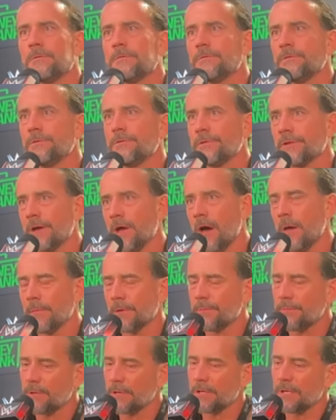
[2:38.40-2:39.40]
you're the
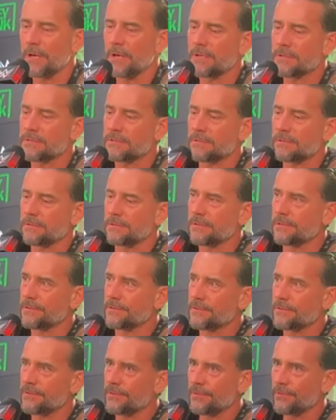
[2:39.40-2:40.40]
comic book guy, so
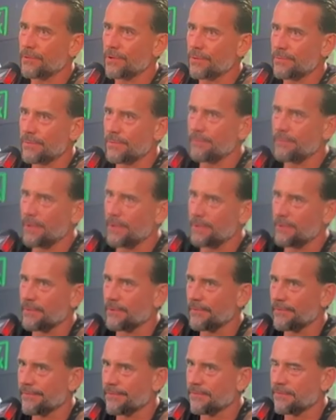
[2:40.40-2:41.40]
and it would have been
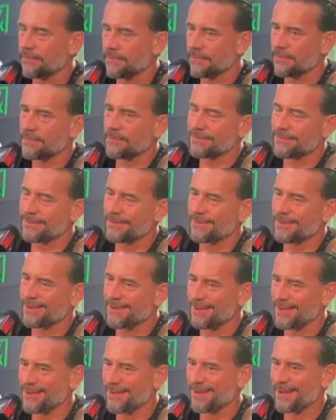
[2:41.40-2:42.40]
better
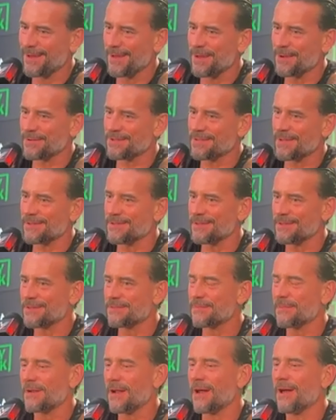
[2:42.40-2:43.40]
if I said
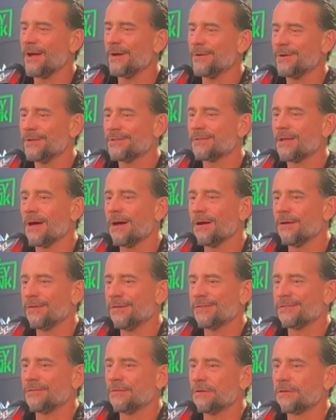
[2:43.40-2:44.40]
this, but I always
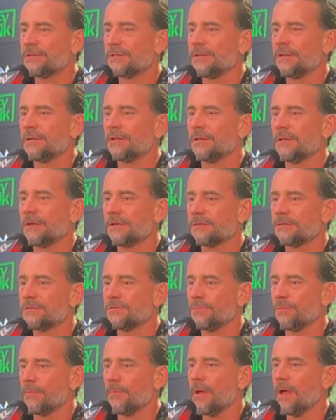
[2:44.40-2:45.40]
looked at it like
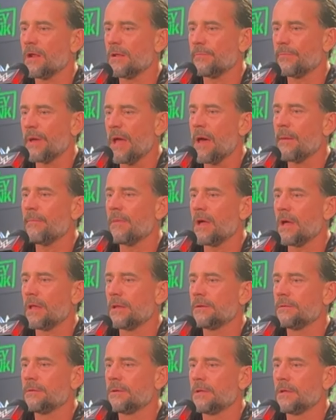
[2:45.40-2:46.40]
Superman and
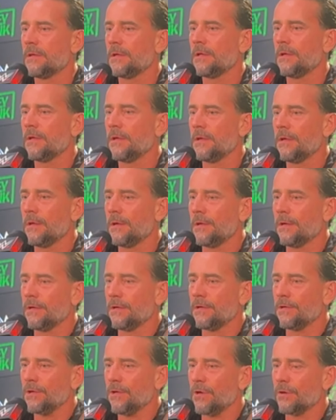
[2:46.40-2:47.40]
Batman.
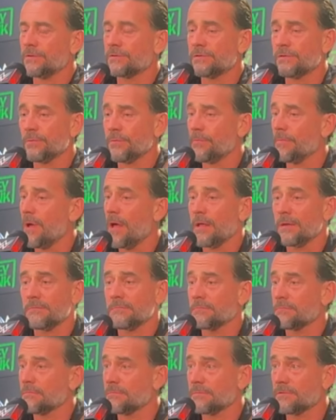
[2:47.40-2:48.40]
You know, Superman,
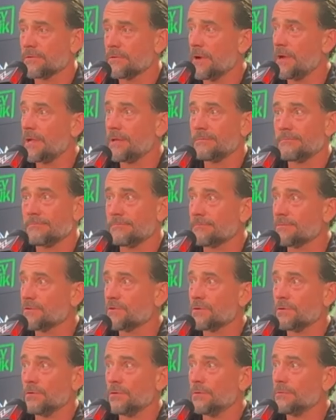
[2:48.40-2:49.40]
it's great,
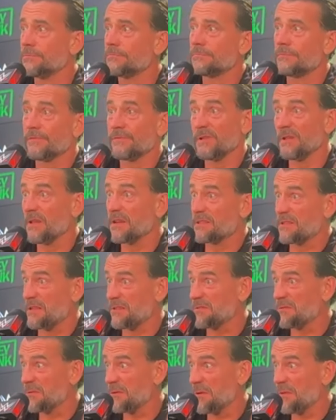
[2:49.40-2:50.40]
cool, you like
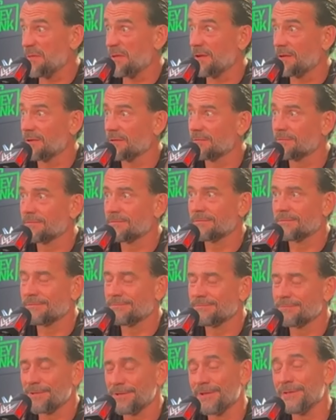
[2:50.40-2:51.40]
that sort of thing.
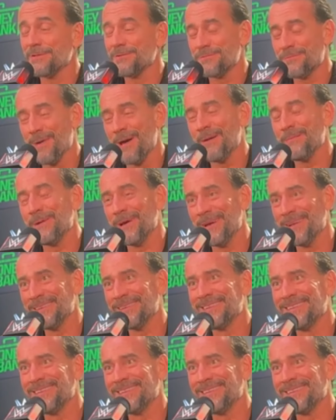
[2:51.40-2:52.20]
But then there's Batman.